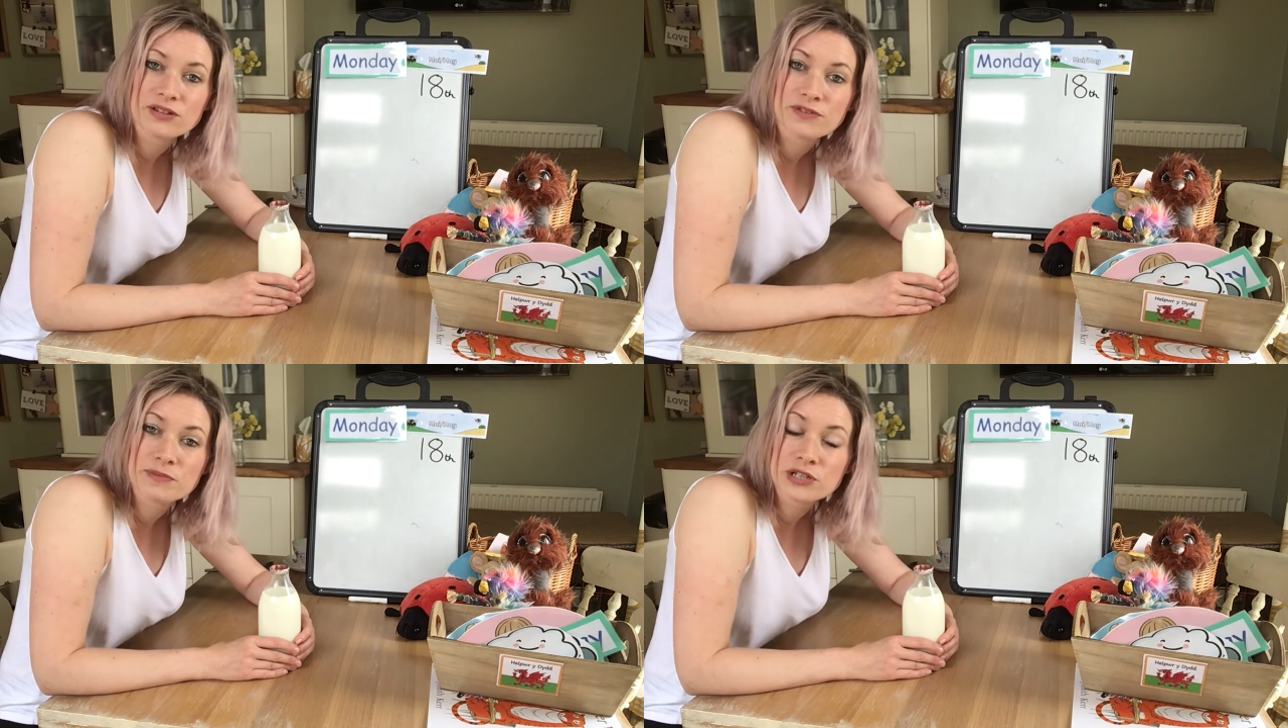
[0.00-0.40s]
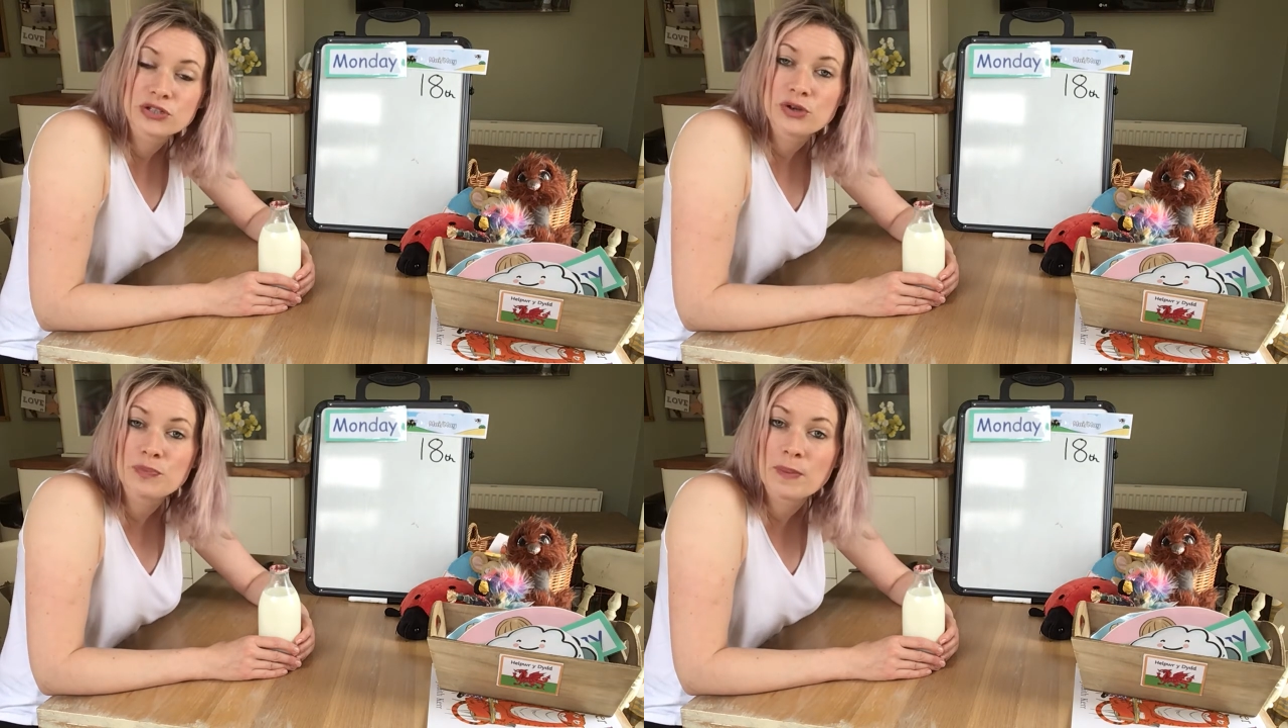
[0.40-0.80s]
from the
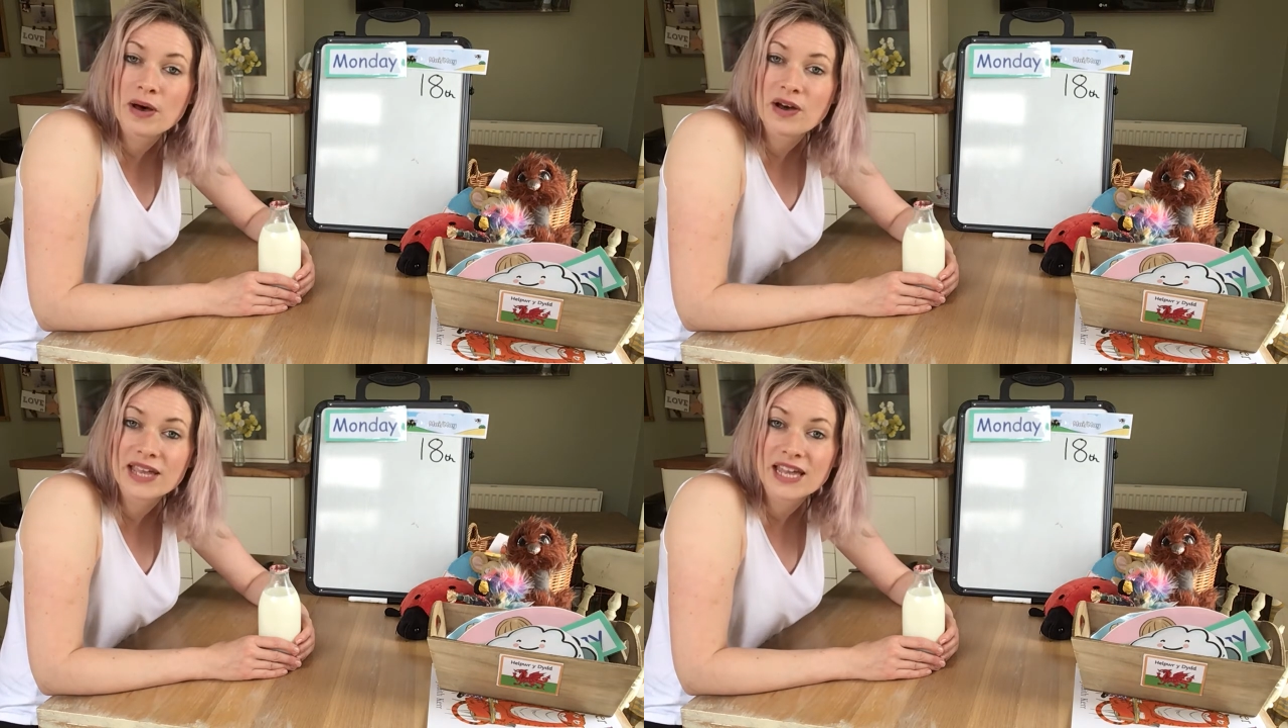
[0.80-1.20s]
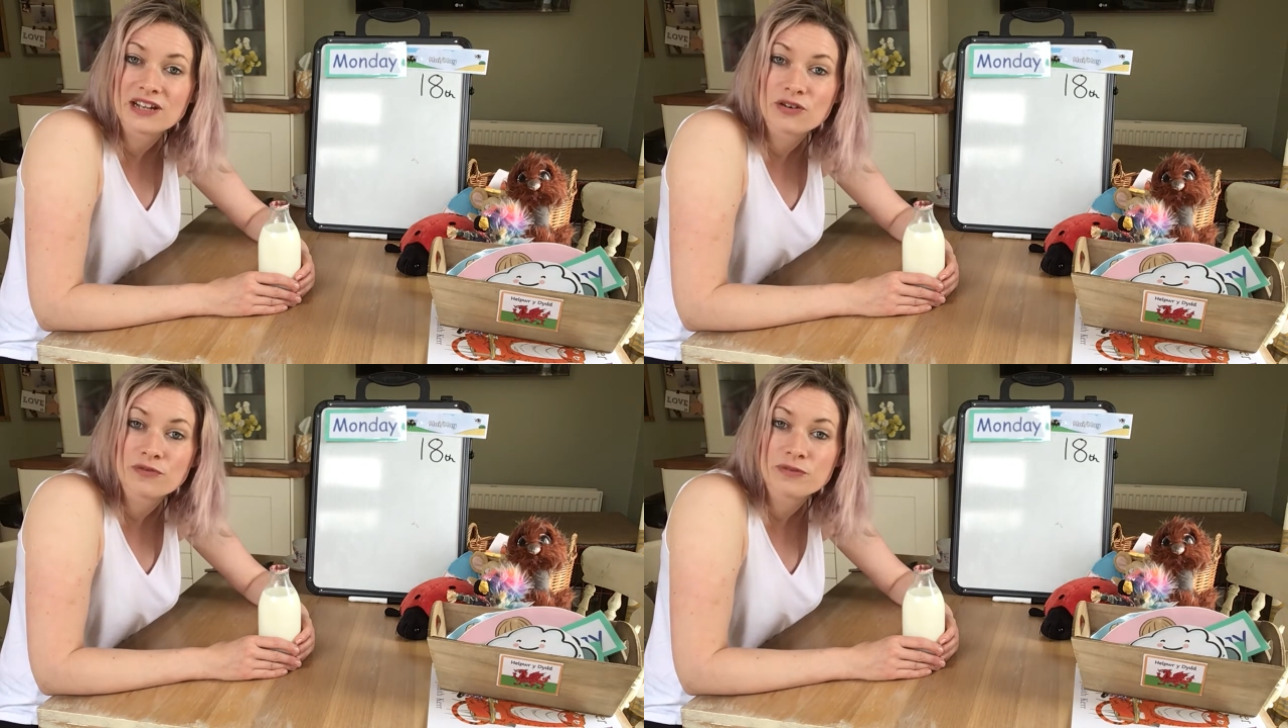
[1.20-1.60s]
supermarket
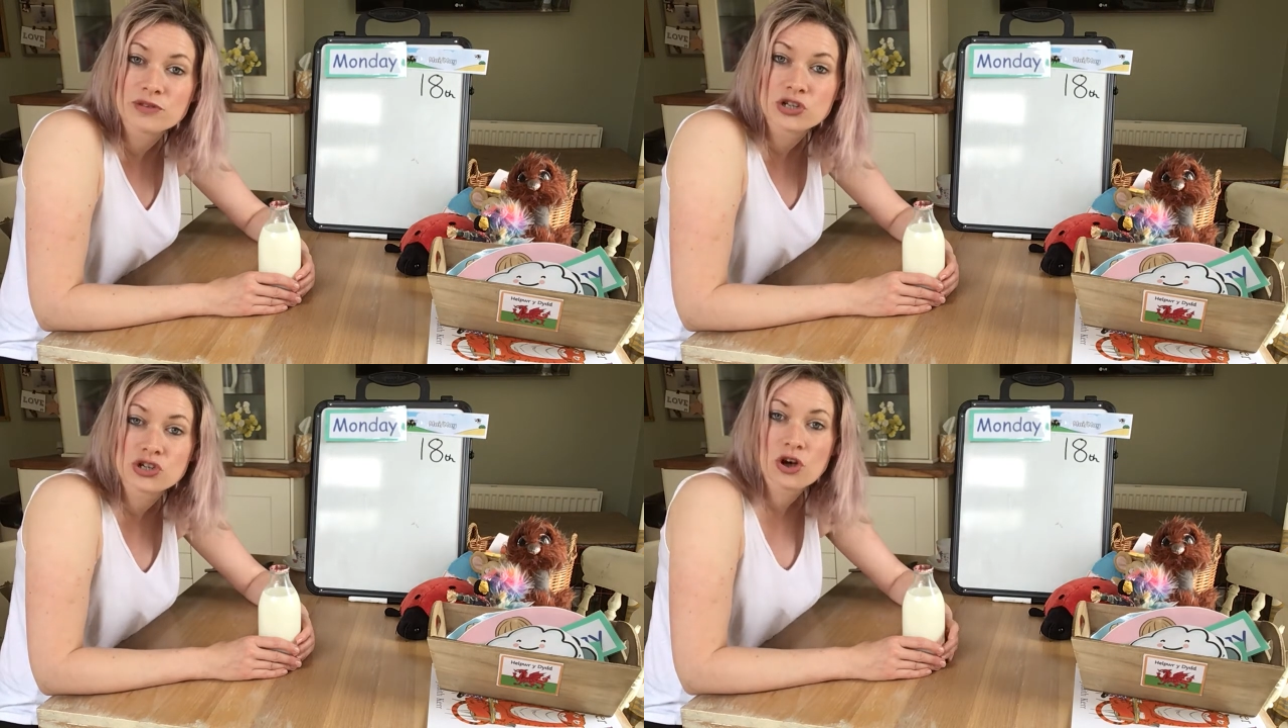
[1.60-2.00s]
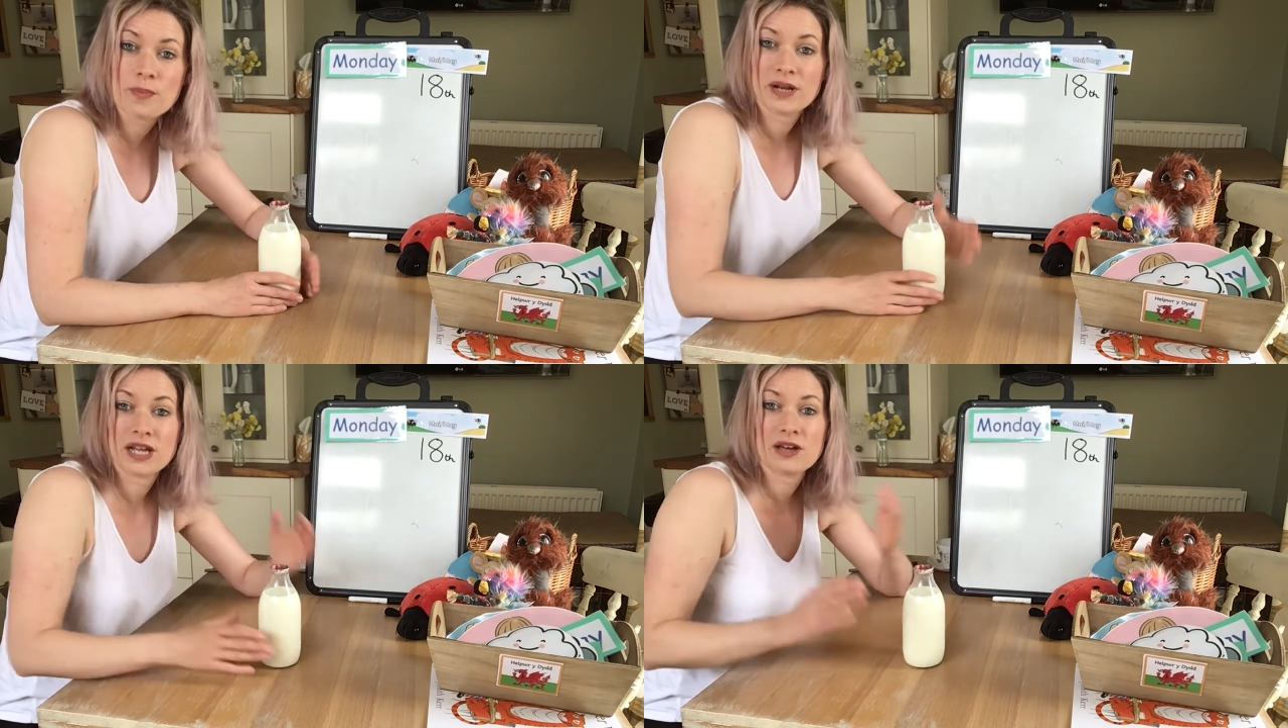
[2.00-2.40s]
or from the shop
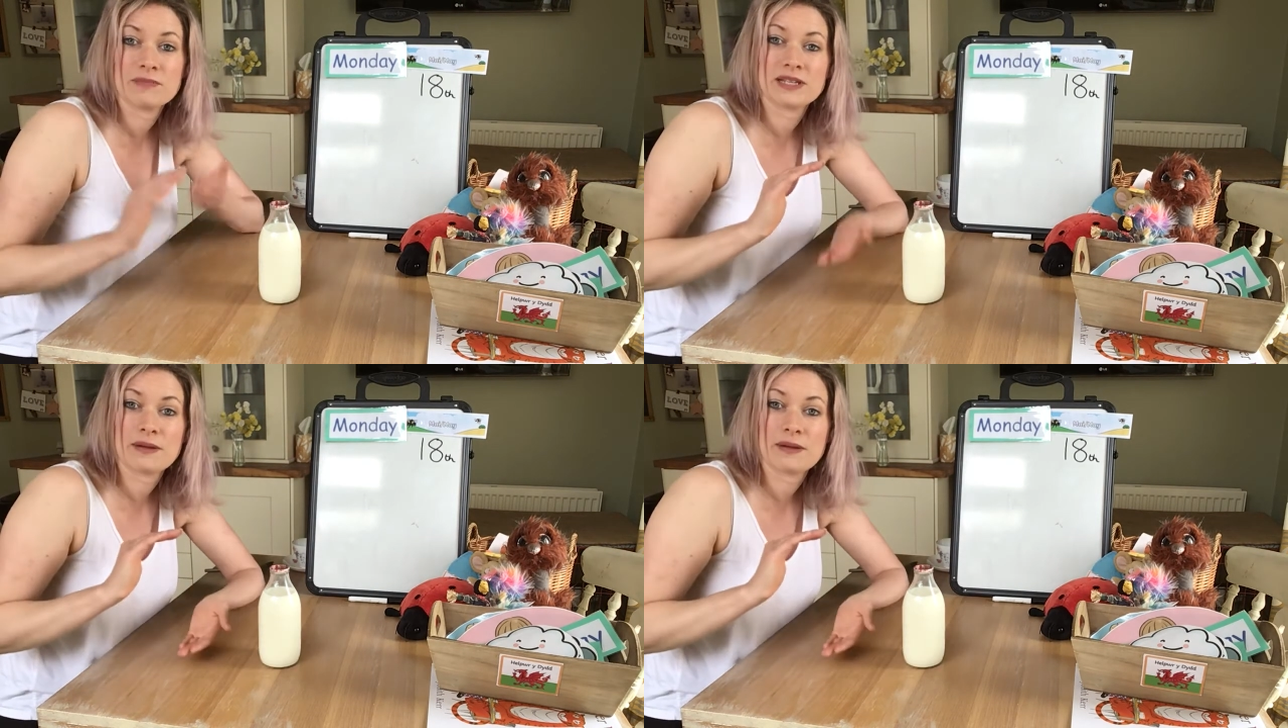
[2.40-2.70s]
and it comes in a